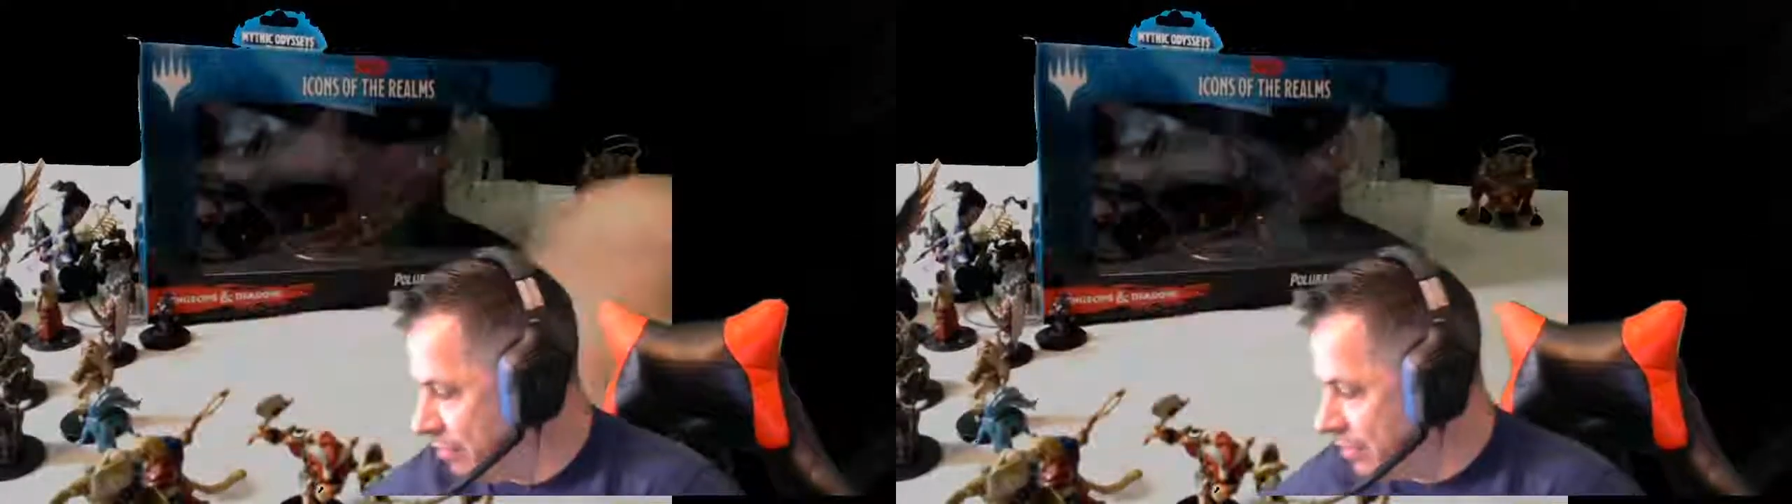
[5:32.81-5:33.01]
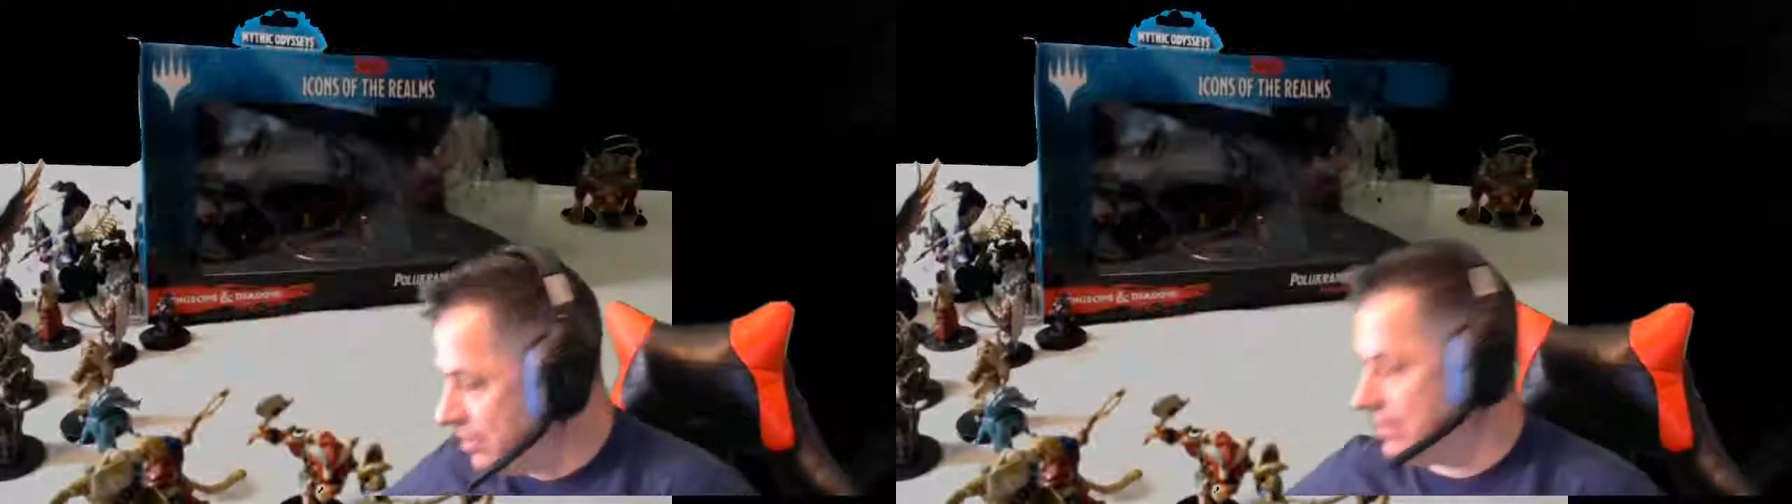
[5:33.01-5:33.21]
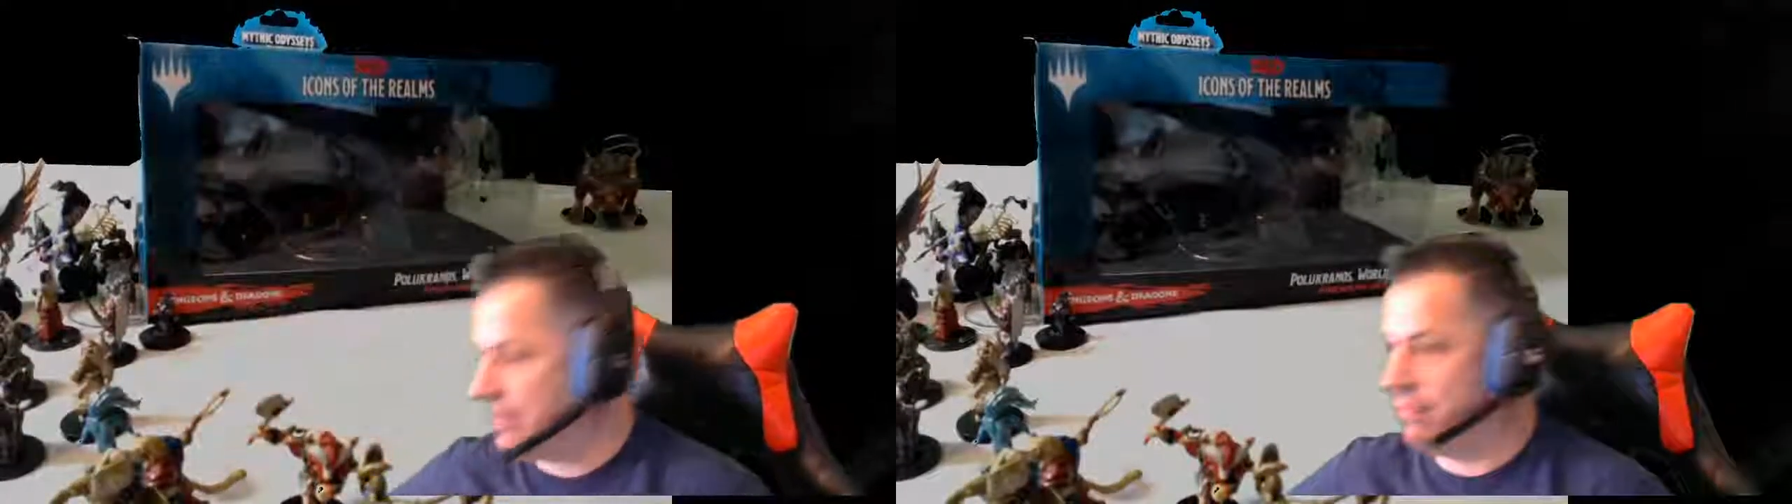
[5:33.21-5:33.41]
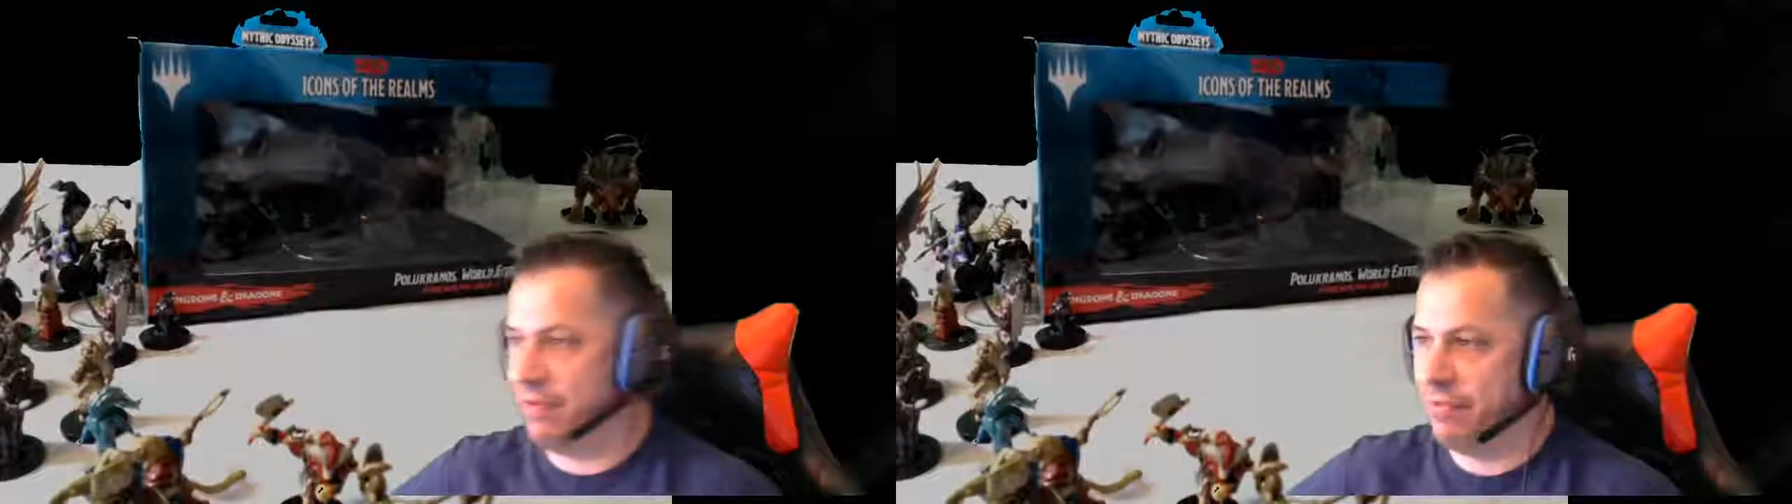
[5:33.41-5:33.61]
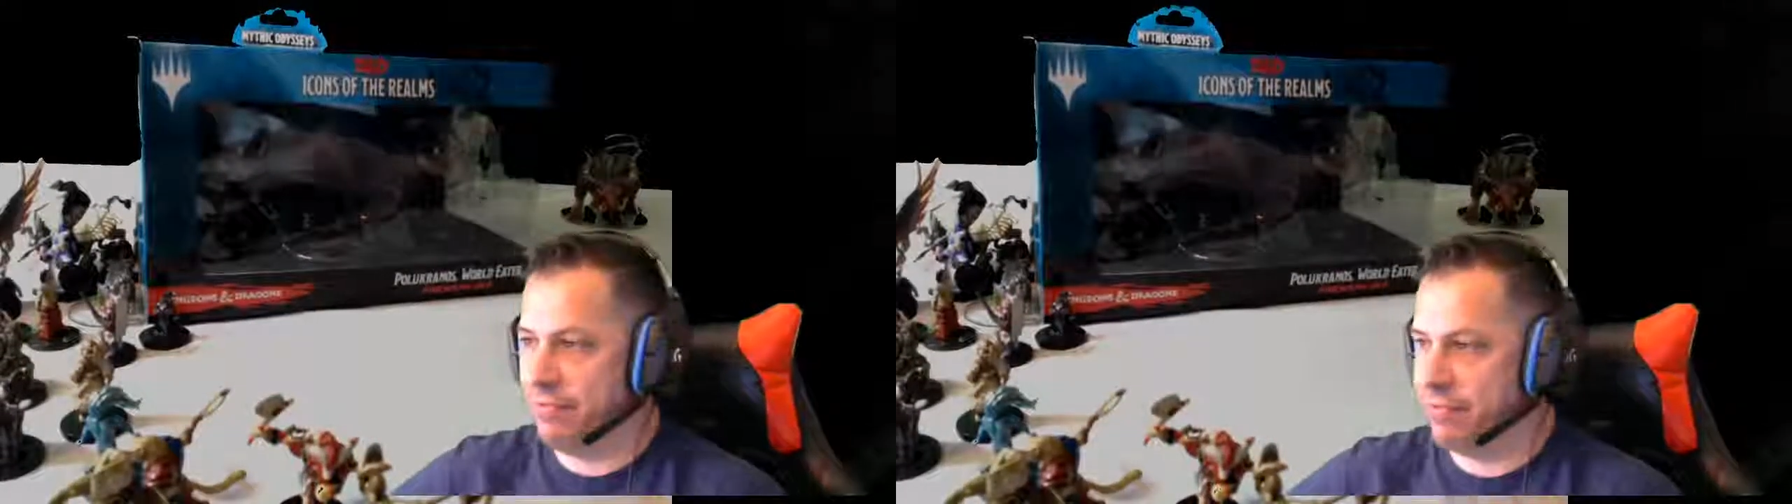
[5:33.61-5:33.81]
personally,
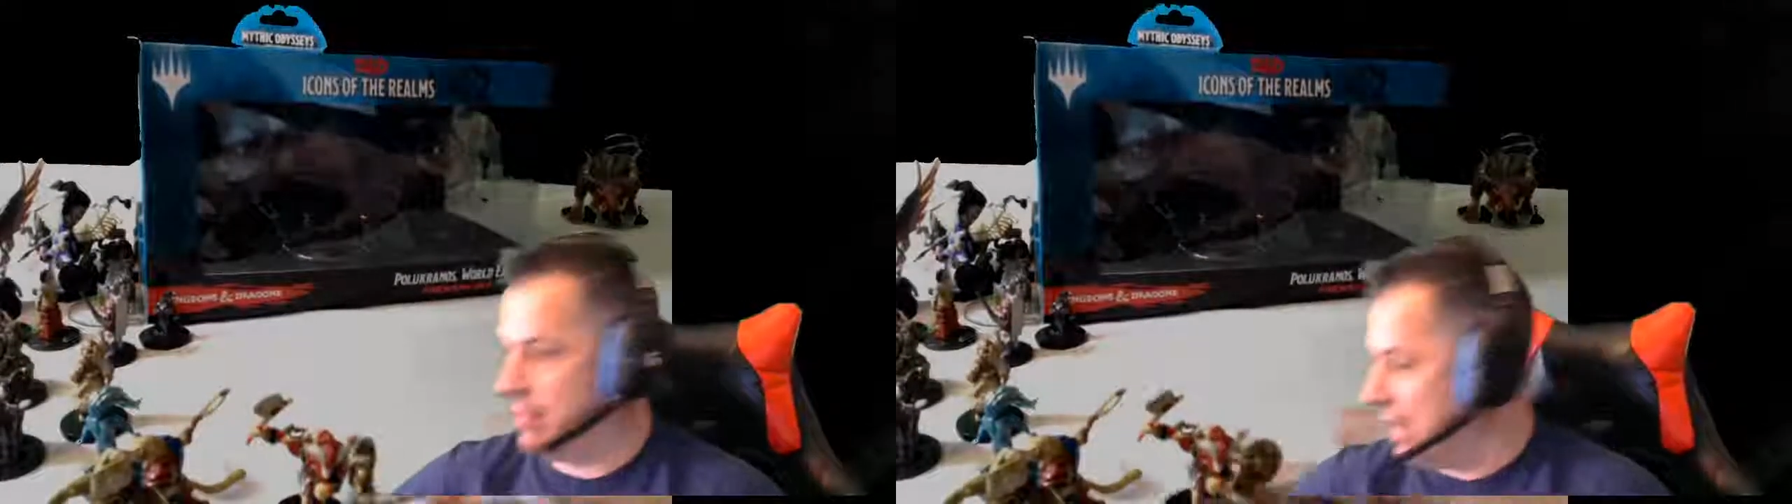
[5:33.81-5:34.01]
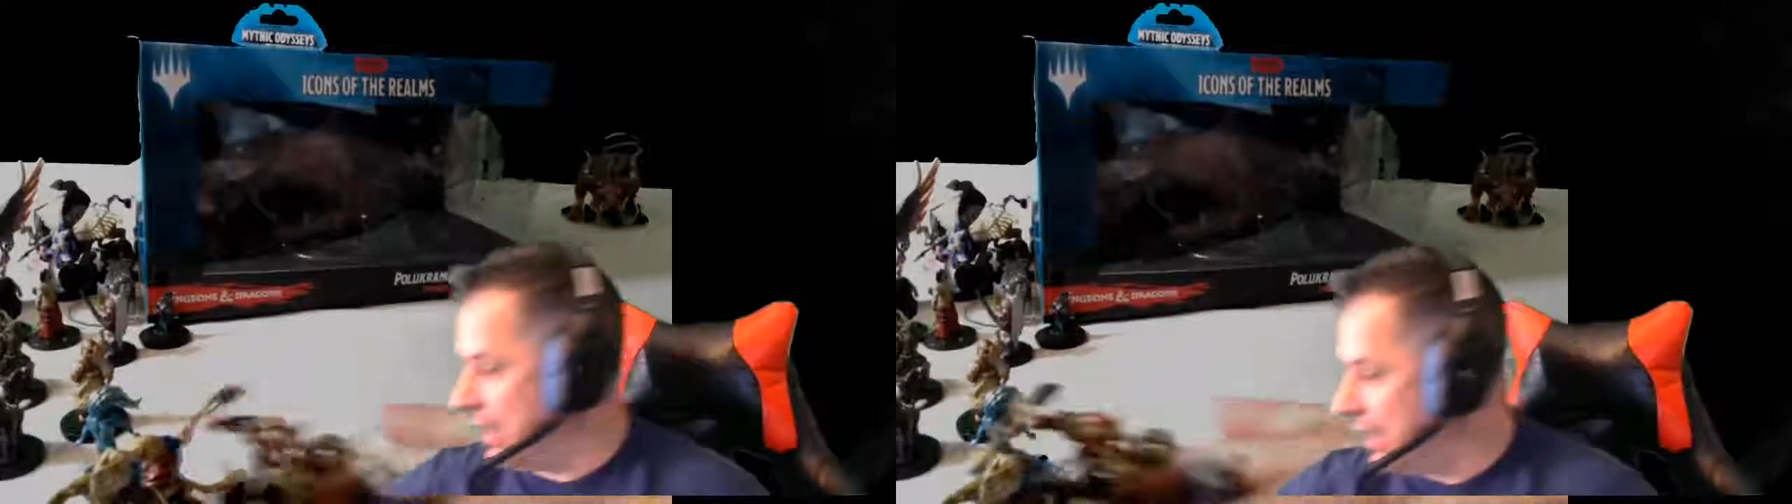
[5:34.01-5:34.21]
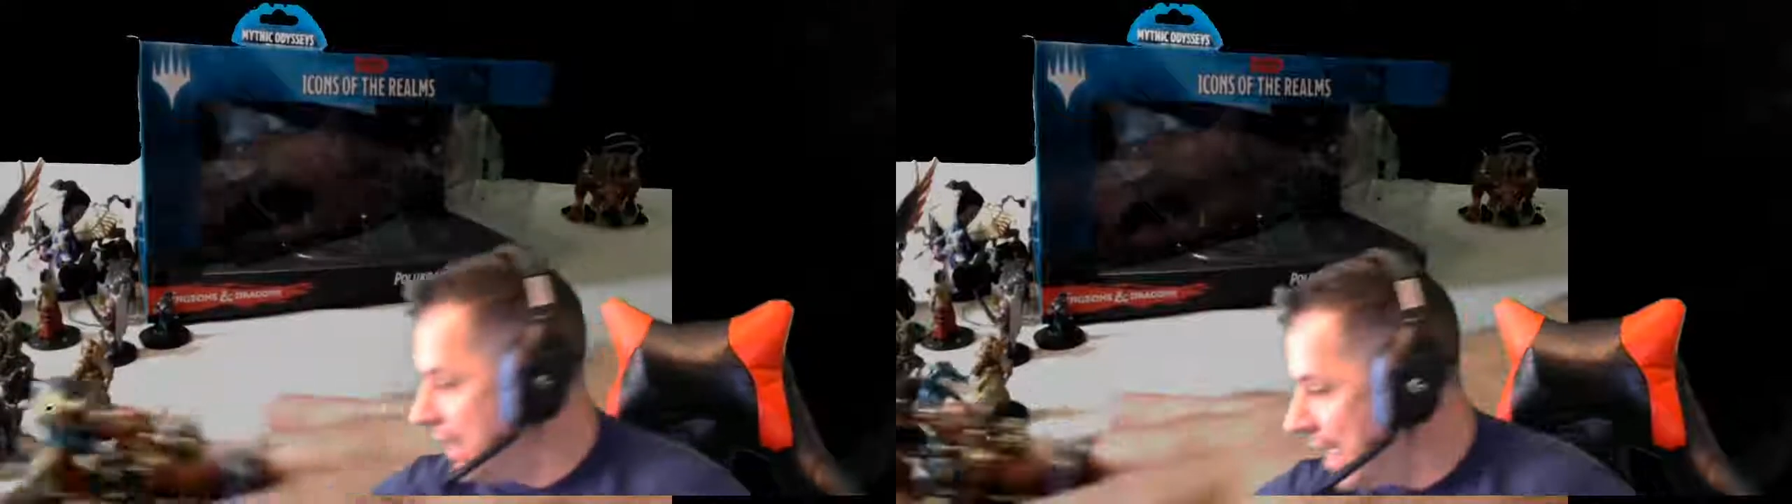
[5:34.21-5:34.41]
for me,